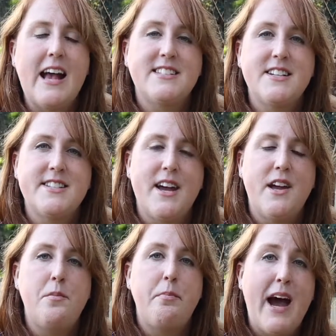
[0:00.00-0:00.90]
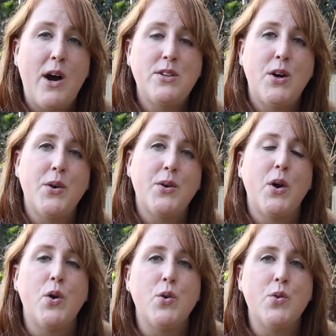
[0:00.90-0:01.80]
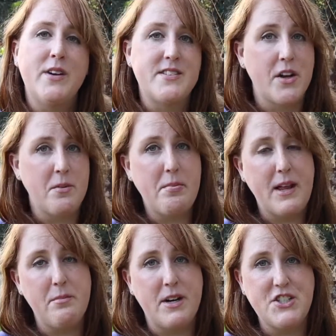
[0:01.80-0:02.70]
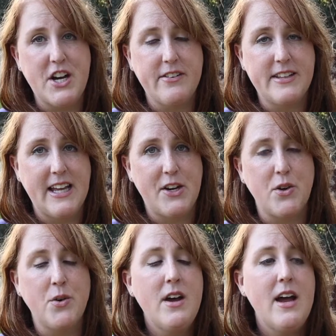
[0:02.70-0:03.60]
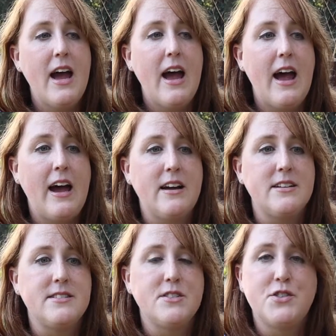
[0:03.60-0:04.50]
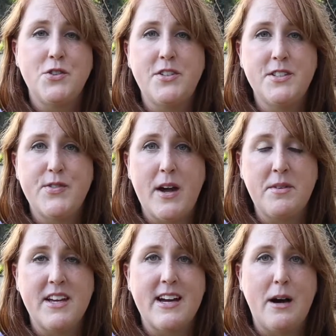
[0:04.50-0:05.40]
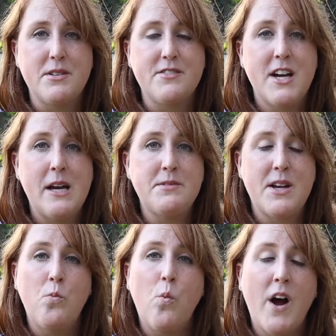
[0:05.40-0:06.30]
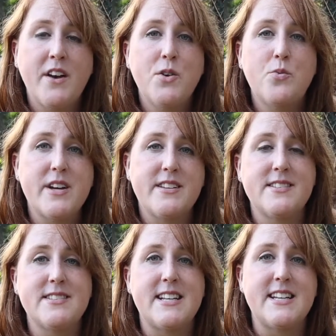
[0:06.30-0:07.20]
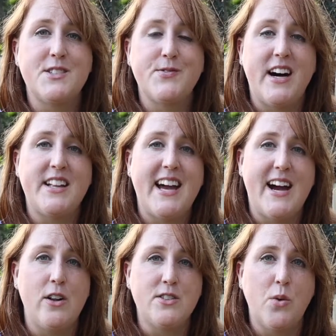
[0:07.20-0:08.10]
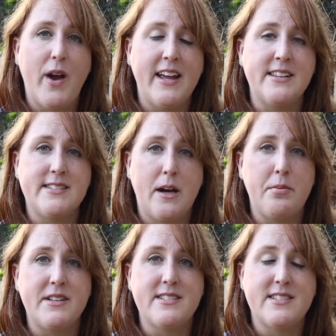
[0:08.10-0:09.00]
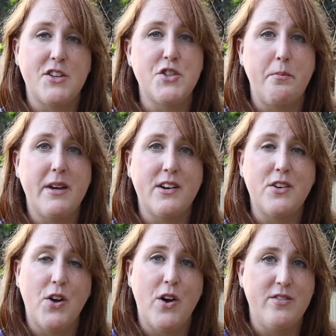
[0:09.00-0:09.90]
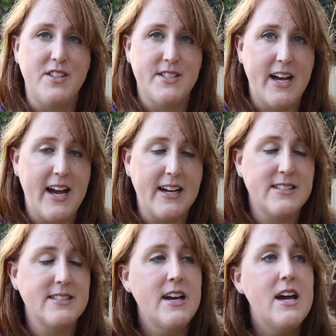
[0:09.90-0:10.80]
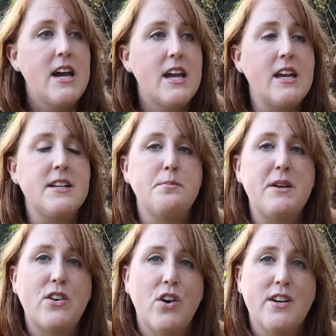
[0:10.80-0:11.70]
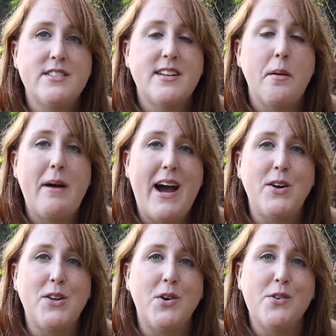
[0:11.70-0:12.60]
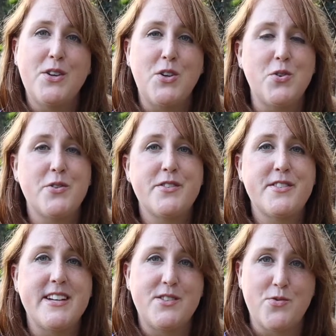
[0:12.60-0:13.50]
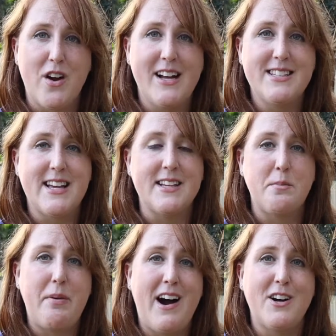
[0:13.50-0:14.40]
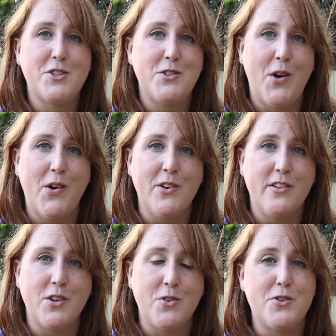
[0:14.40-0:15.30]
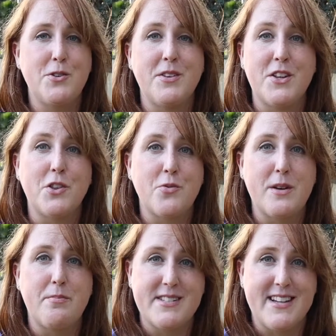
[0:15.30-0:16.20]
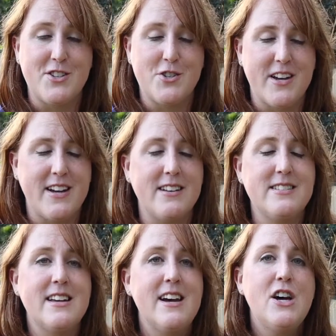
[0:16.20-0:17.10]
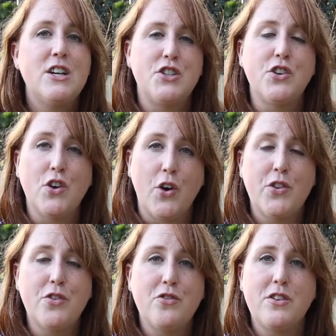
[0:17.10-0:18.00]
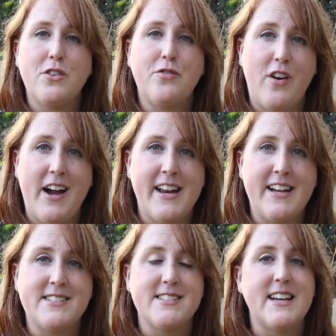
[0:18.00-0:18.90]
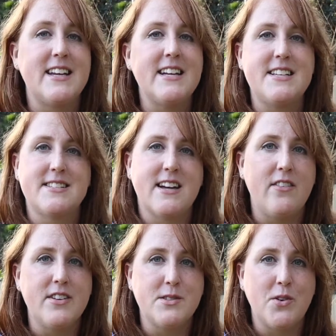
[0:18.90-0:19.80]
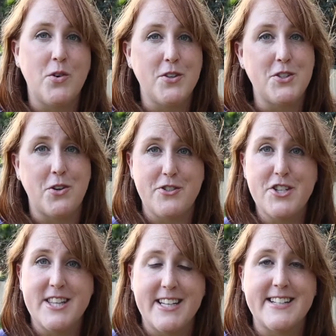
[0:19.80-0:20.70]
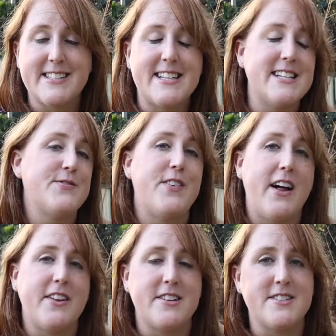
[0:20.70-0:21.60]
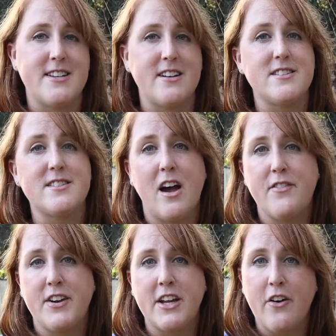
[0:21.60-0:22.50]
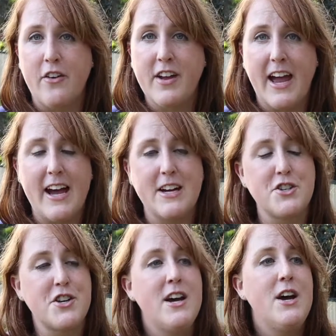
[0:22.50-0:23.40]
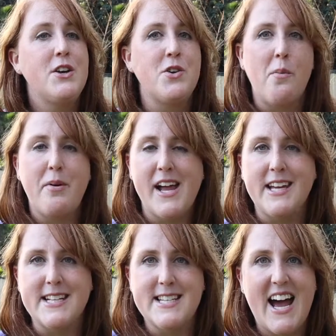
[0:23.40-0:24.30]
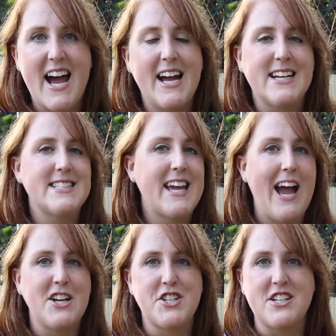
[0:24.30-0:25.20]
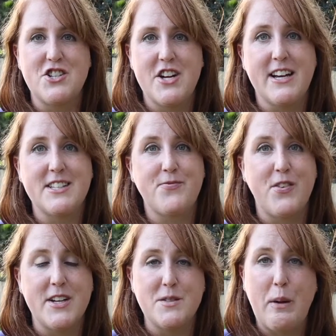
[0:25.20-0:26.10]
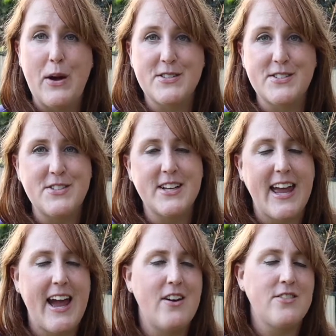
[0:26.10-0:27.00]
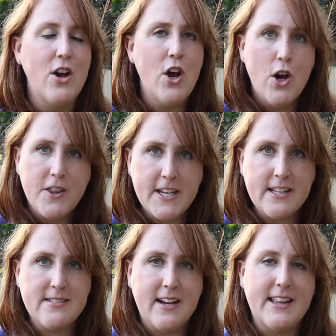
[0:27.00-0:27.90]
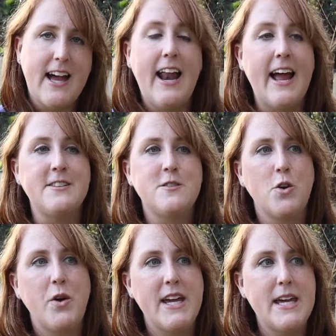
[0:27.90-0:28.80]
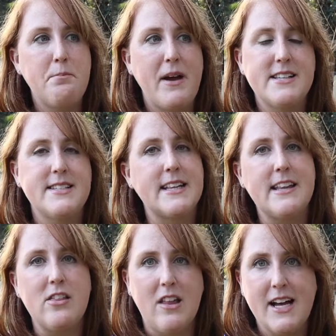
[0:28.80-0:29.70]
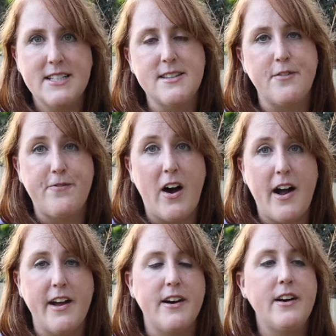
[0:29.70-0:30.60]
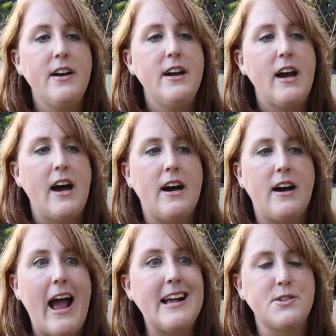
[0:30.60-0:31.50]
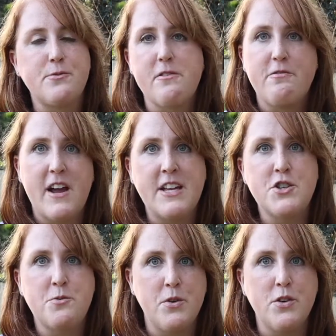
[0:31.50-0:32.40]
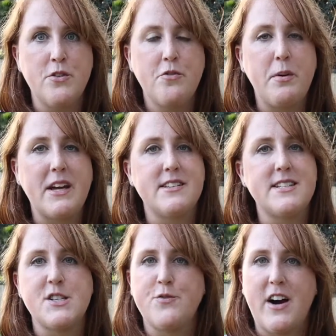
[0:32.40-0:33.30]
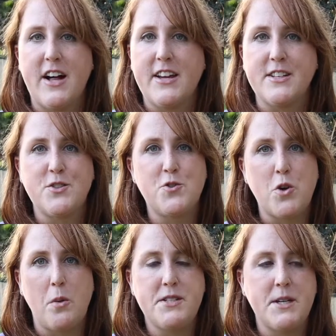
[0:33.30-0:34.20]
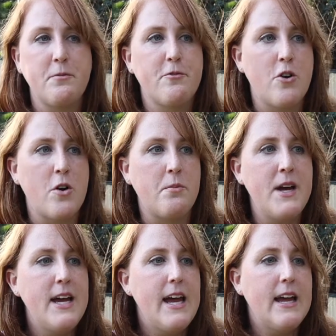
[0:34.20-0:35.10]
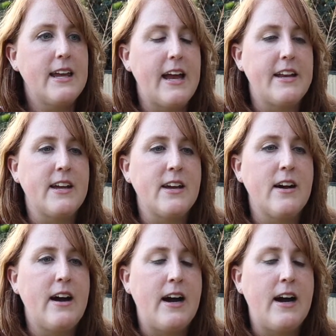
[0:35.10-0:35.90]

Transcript: As I said, Paolo, who is going to be played by Jared Leto, has sued his family a couple of times, and one of the reasons that his father Aldo ends up in such a pickle over the tax is because Paolo used his rights as a partial owner in Gucci with the 3% shares to go through the finances, and he discovers all the dodgy things that his father has done, siphoning off cash, not paying tax, cashing checks for his personal account, things like that. And so he basically lights the fire as a revenge move because his father has stopped him from getting